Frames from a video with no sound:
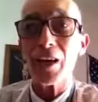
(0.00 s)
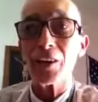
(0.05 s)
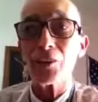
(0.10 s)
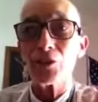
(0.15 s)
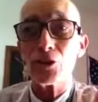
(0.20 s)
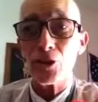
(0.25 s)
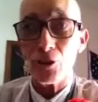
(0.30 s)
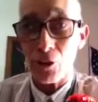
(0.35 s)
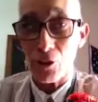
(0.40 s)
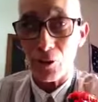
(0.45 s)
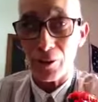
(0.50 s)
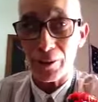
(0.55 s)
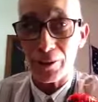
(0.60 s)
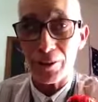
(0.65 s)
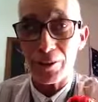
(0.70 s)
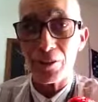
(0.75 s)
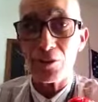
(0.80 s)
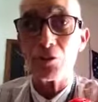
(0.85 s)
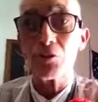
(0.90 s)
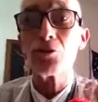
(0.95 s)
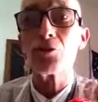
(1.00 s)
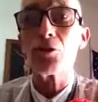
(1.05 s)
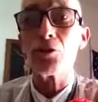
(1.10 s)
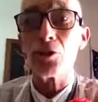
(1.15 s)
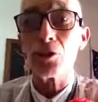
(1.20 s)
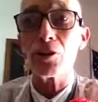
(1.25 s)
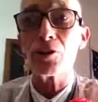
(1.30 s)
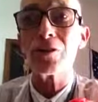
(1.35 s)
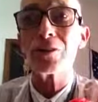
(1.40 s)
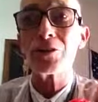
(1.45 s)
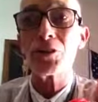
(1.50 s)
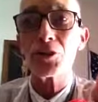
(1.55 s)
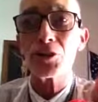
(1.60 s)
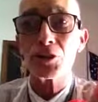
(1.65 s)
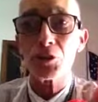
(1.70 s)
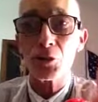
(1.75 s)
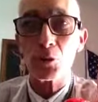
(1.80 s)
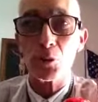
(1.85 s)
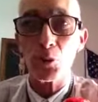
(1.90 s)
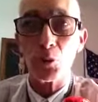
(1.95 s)
a toys to your
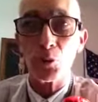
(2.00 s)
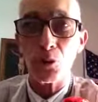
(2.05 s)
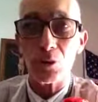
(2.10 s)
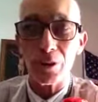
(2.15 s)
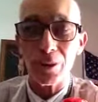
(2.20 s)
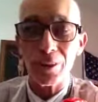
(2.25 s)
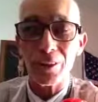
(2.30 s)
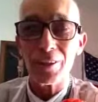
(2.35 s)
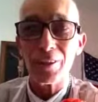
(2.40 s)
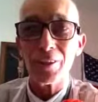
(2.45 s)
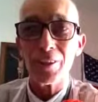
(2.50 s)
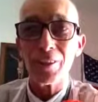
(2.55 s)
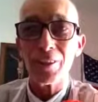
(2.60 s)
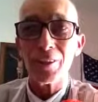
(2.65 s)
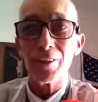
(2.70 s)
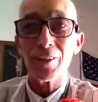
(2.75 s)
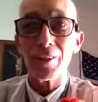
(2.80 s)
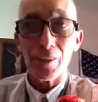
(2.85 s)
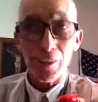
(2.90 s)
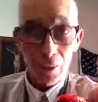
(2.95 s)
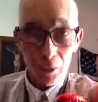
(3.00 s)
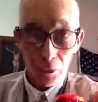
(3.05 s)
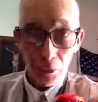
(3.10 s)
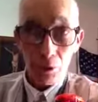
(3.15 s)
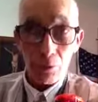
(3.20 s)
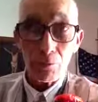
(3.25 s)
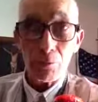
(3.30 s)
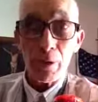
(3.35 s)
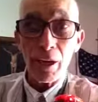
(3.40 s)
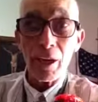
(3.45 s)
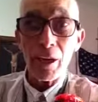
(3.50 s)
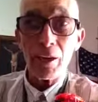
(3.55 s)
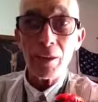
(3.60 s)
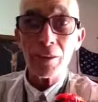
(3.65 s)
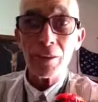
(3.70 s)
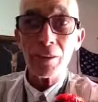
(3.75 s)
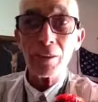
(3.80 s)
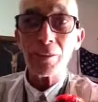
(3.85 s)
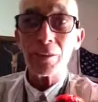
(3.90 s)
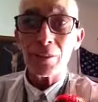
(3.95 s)
school? Young
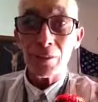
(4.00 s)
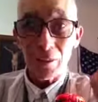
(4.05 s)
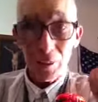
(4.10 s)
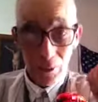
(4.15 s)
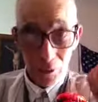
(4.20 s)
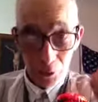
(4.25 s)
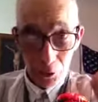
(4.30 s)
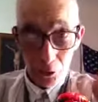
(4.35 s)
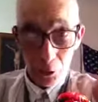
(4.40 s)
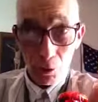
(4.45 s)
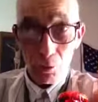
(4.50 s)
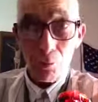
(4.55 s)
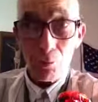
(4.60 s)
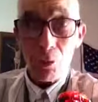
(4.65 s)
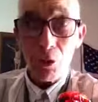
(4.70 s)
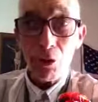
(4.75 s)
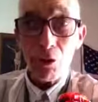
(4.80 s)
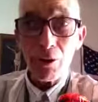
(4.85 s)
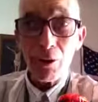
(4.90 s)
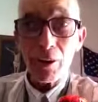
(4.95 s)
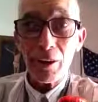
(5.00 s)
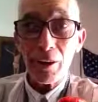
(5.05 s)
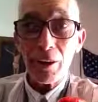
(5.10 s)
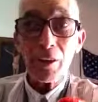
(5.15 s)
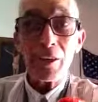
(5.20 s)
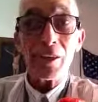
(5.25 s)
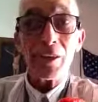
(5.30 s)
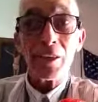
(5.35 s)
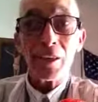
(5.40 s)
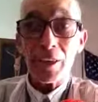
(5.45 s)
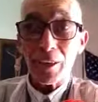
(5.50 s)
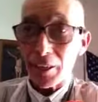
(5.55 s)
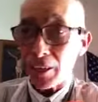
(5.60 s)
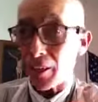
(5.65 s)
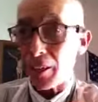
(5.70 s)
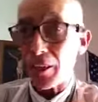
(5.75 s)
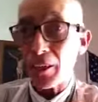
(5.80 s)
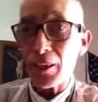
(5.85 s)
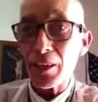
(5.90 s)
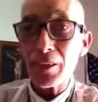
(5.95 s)
man, young boy,
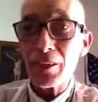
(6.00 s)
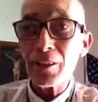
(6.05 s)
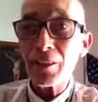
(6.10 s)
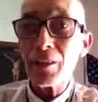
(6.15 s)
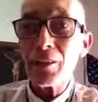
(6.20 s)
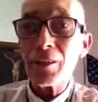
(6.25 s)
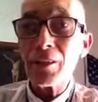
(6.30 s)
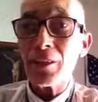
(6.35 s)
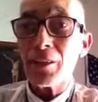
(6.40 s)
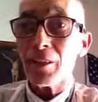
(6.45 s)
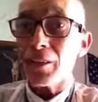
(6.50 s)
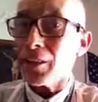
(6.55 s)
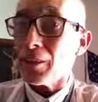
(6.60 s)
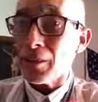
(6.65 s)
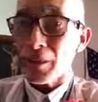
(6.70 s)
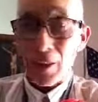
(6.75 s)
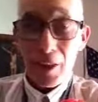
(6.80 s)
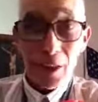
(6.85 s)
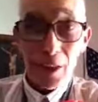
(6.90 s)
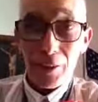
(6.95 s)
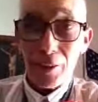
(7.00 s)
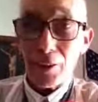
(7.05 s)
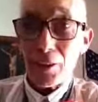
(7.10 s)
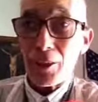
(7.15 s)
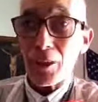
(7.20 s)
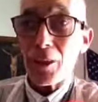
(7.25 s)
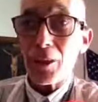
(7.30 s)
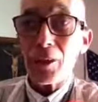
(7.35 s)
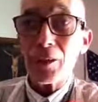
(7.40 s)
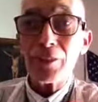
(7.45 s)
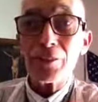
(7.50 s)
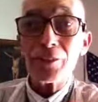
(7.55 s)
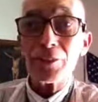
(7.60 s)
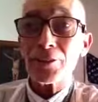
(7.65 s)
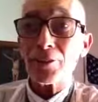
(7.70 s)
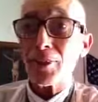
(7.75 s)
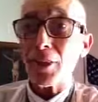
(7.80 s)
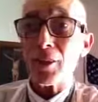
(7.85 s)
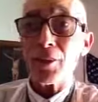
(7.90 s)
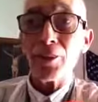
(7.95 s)
kid, 8
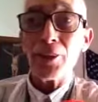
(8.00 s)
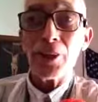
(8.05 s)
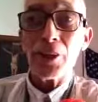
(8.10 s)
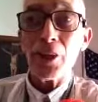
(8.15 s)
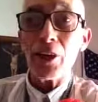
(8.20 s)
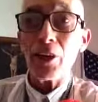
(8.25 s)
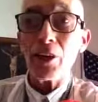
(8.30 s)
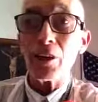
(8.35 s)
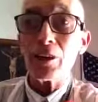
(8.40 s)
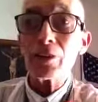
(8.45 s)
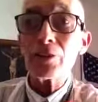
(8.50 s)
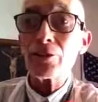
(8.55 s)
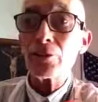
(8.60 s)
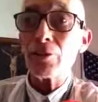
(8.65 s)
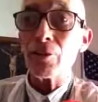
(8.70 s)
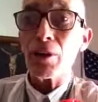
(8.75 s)
years, 10 years,